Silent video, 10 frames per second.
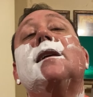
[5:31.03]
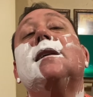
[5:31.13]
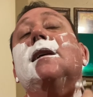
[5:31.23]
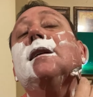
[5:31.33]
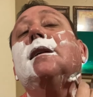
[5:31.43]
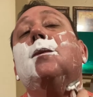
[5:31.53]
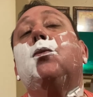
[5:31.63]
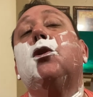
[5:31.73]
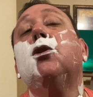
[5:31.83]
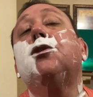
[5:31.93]
it
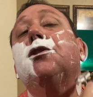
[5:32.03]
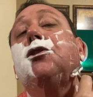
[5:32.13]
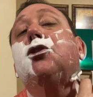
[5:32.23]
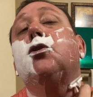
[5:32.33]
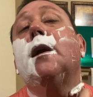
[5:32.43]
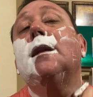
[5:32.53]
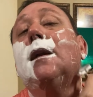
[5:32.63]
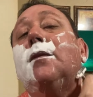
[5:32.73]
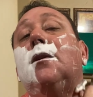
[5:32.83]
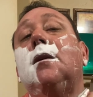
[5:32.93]
approaches straight
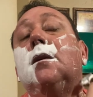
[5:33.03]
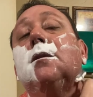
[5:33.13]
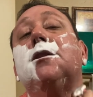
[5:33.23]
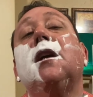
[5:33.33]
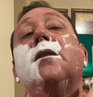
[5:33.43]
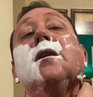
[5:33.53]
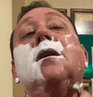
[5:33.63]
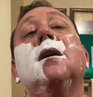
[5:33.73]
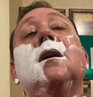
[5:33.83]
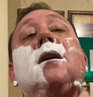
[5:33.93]
level shaving,
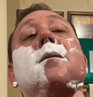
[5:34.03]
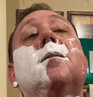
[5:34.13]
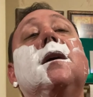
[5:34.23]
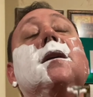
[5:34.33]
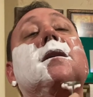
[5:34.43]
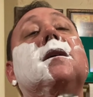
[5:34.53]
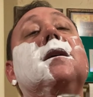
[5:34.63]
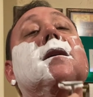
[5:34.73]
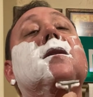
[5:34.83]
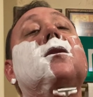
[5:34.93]
but
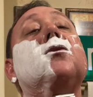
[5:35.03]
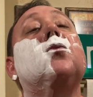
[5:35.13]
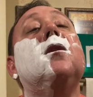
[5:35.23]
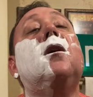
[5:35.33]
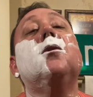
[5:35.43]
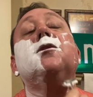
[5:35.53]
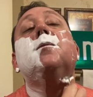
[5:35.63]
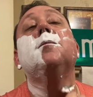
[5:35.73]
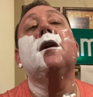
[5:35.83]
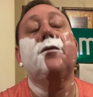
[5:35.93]
those will always be
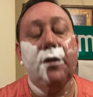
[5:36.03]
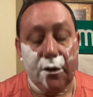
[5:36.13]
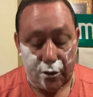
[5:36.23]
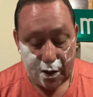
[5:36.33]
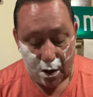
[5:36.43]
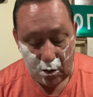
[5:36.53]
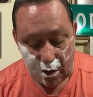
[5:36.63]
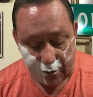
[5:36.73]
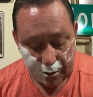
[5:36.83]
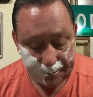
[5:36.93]
my favorite.
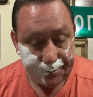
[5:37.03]
However,